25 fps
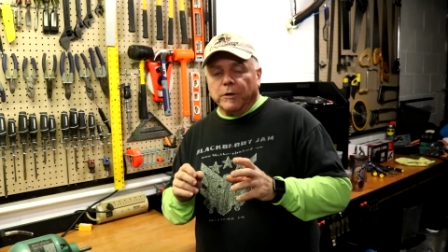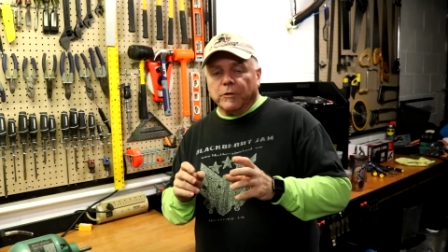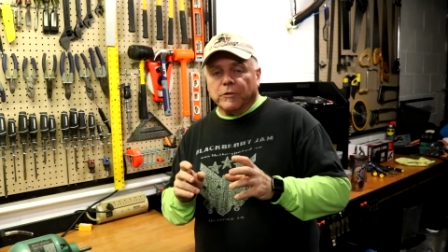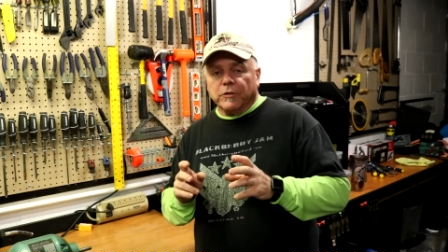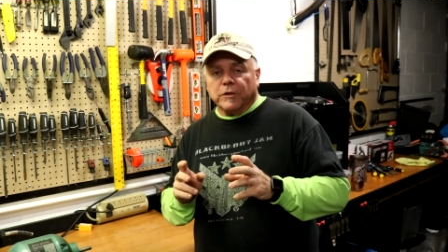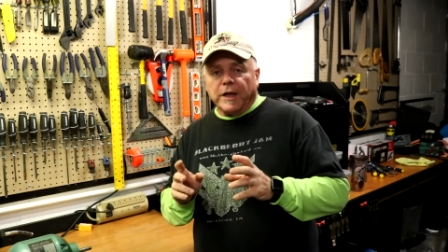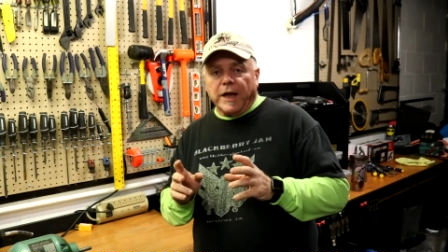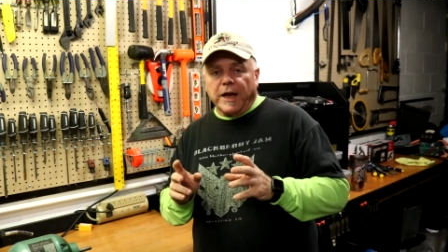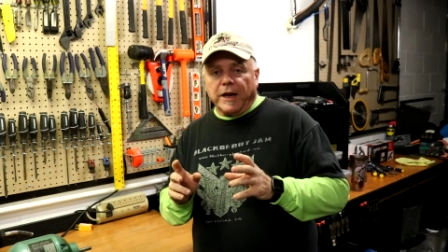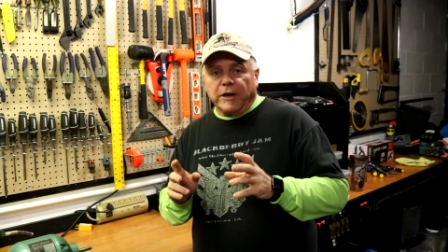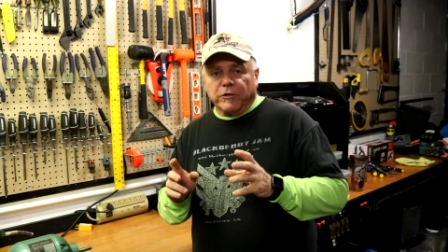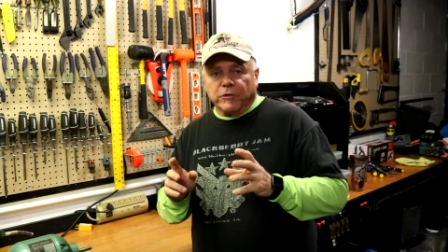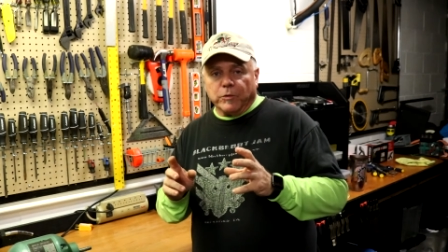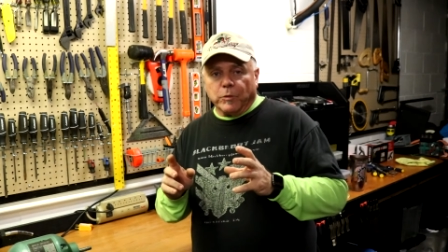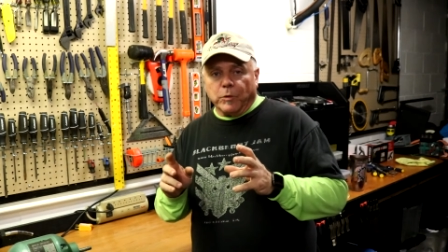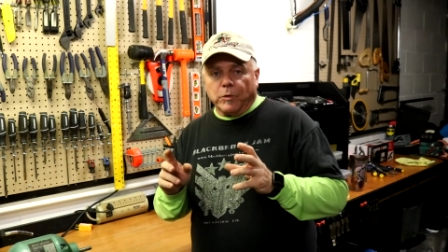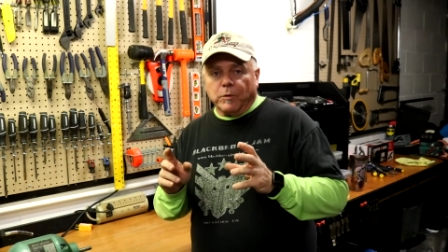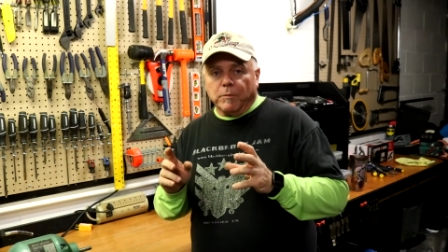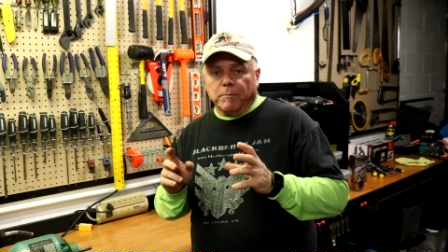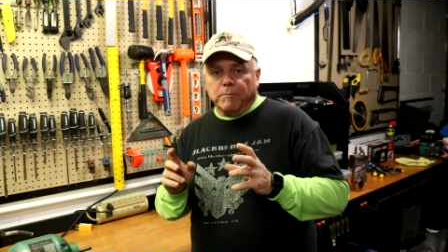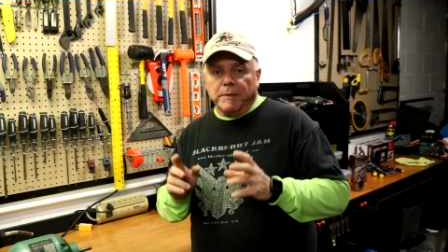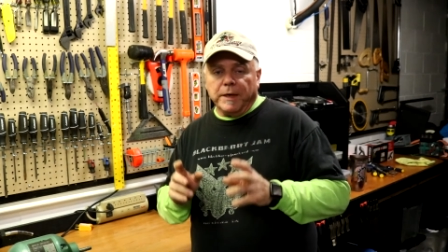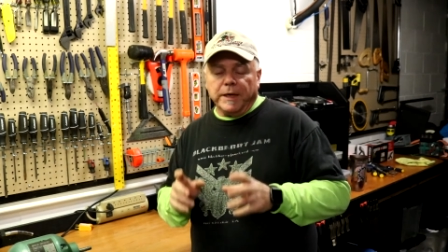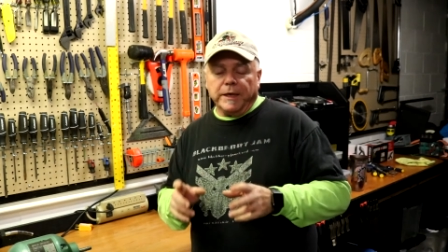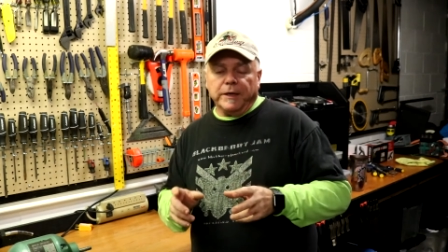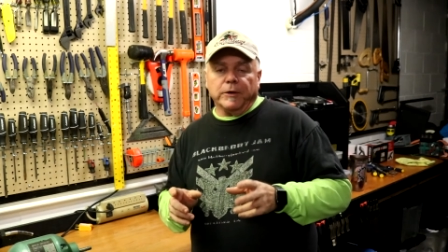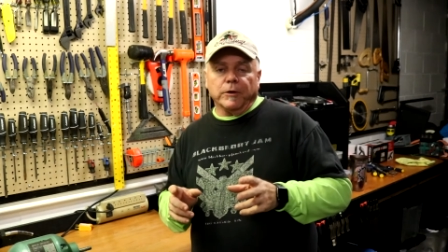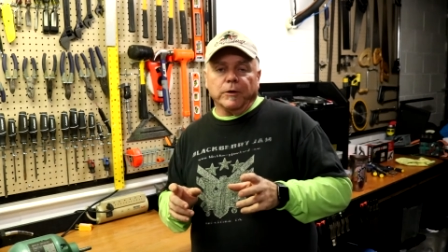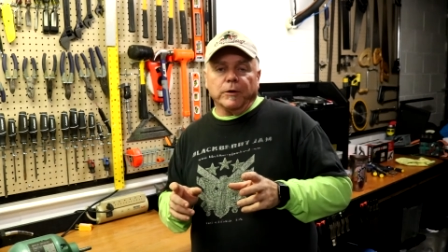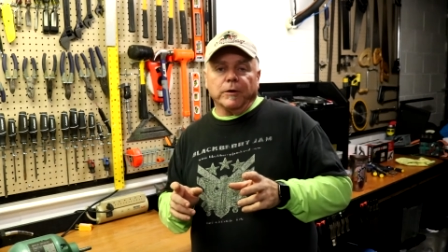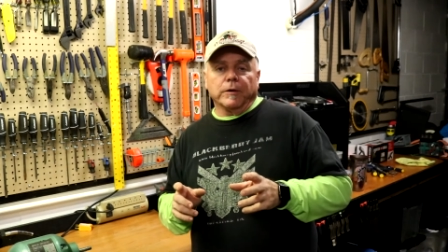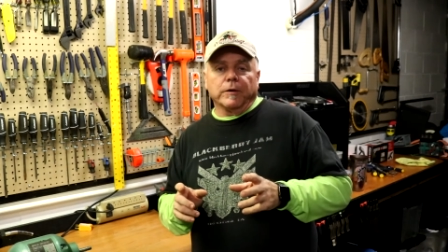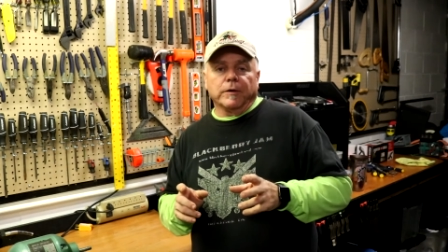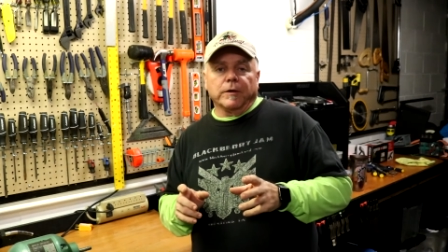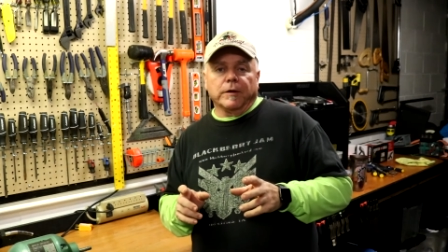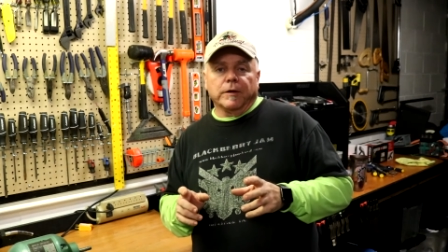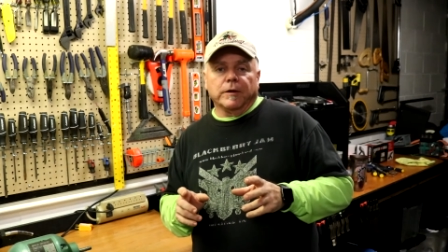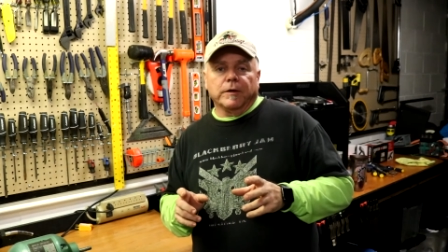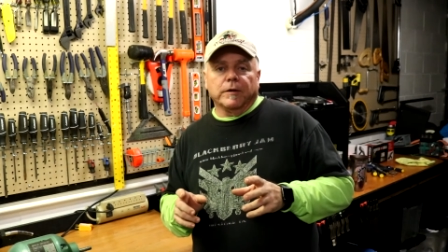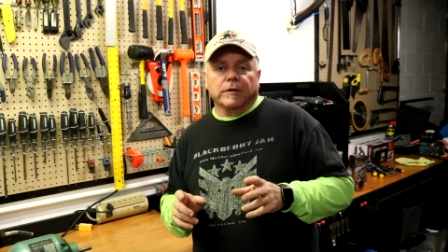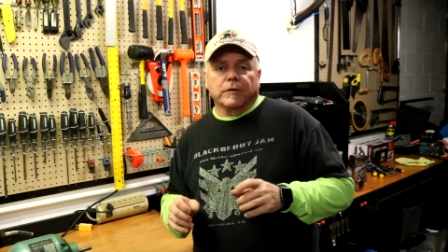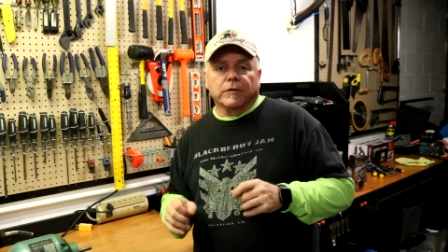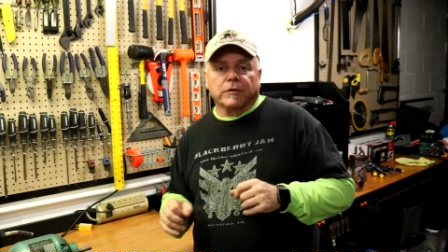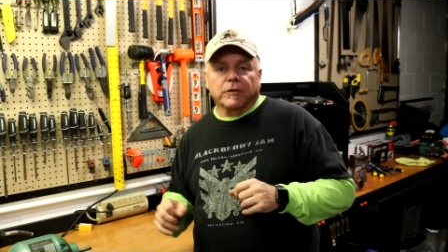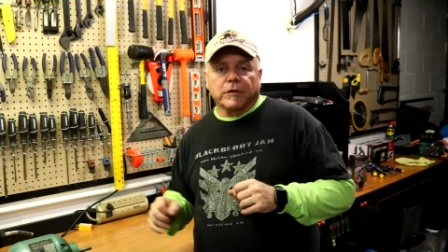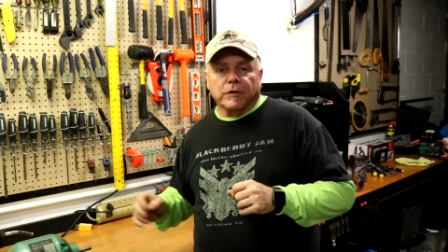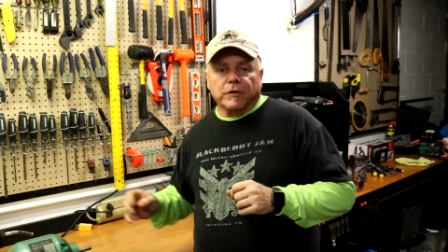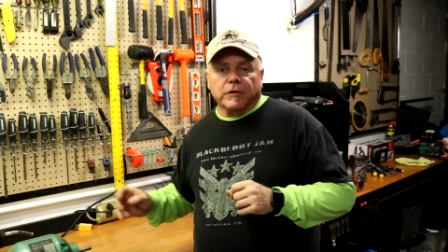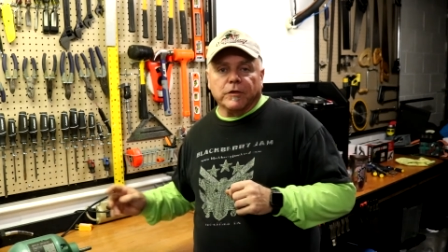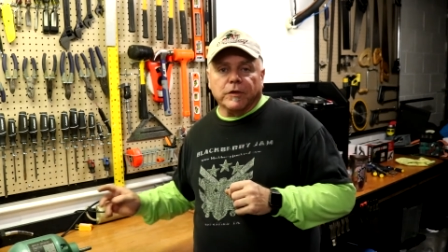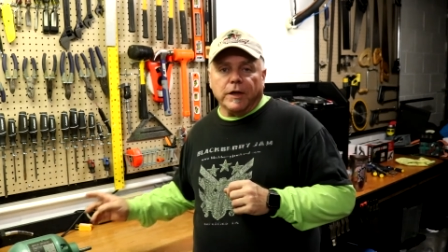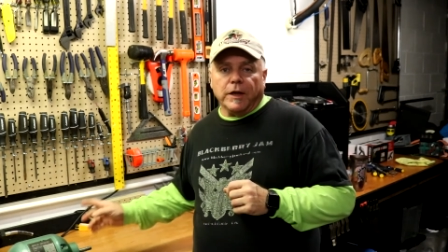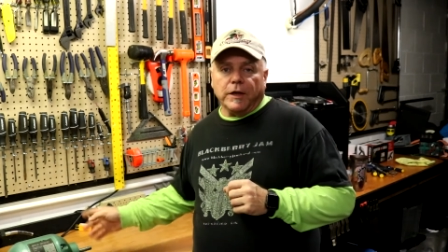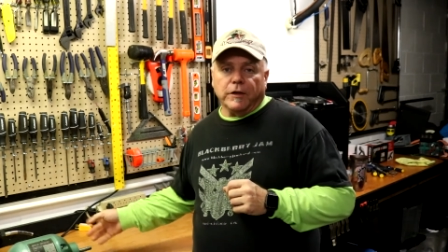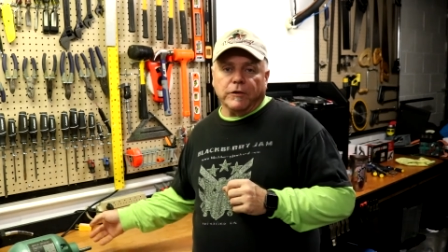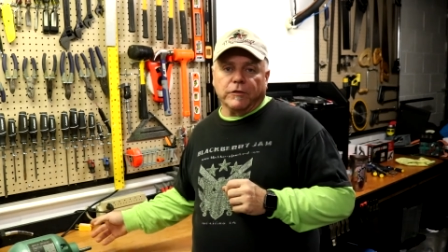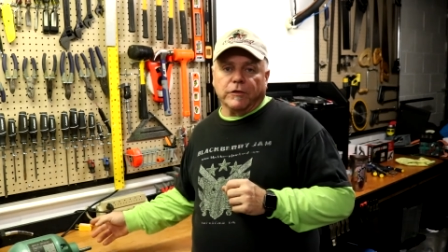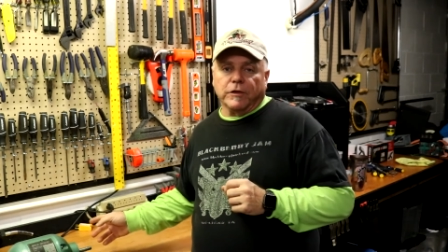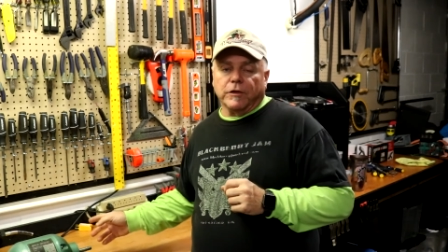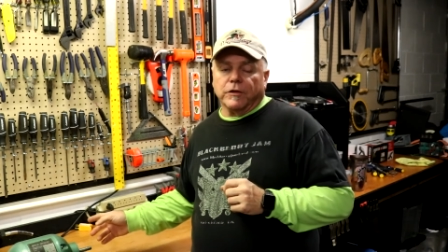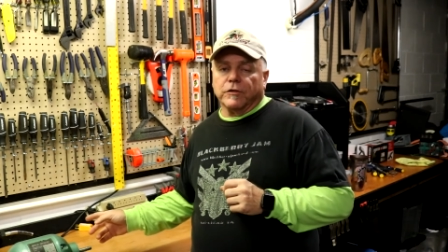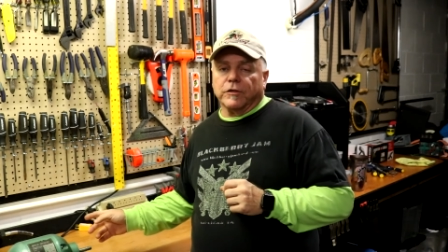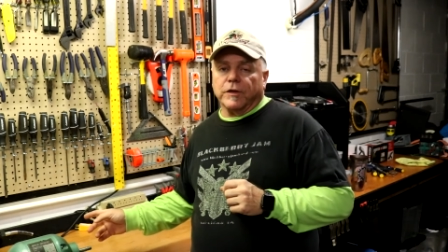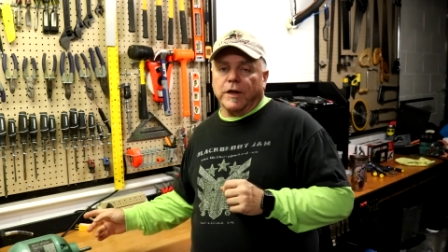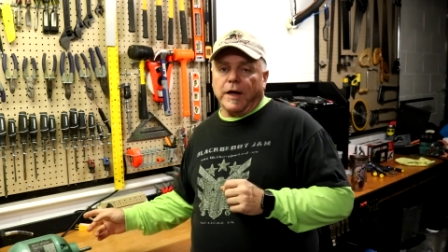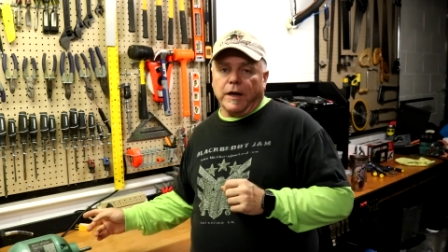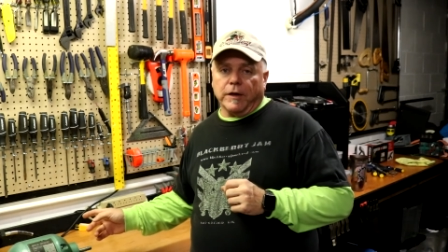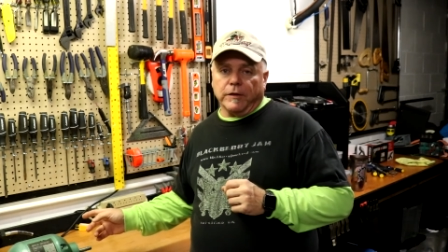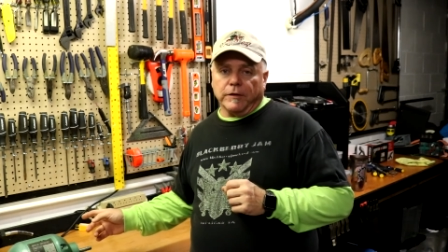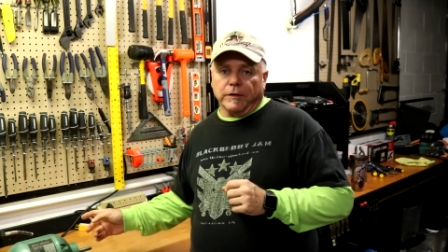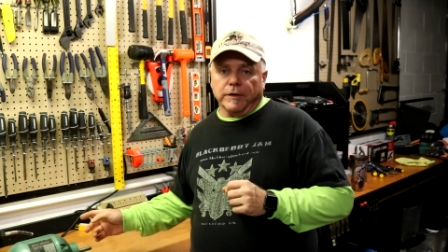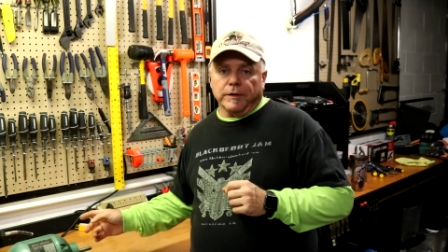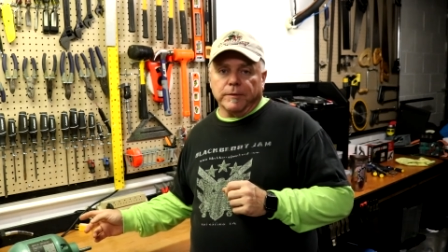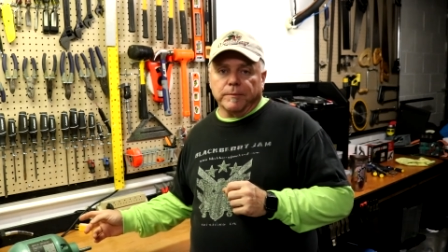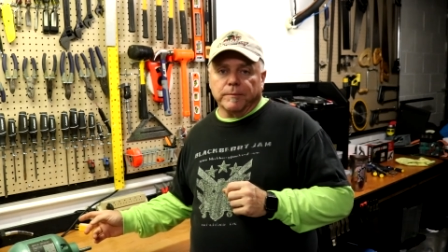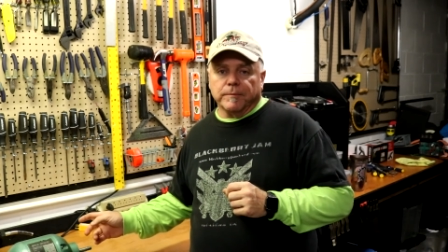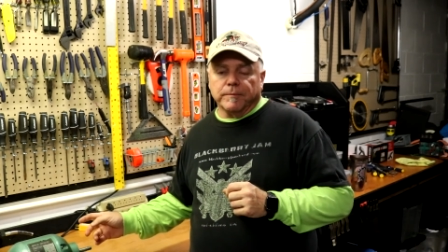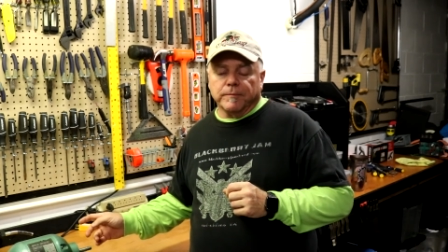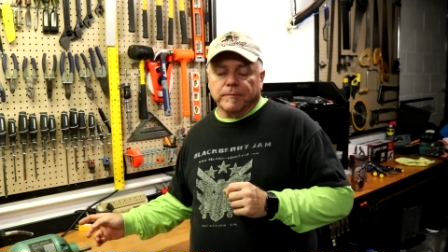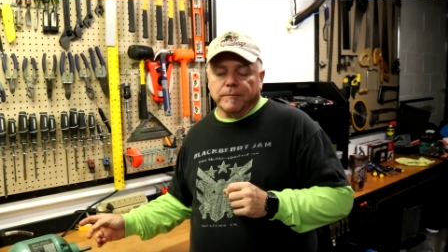use an actual meter to test this outlet.